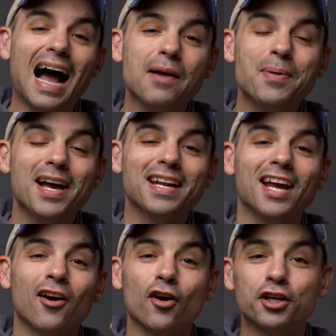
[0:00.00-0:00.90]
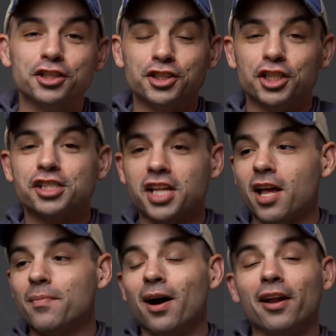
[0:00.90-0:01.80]
iPad Air just
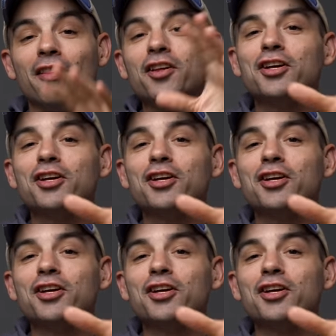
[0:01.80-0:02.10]
came out. And the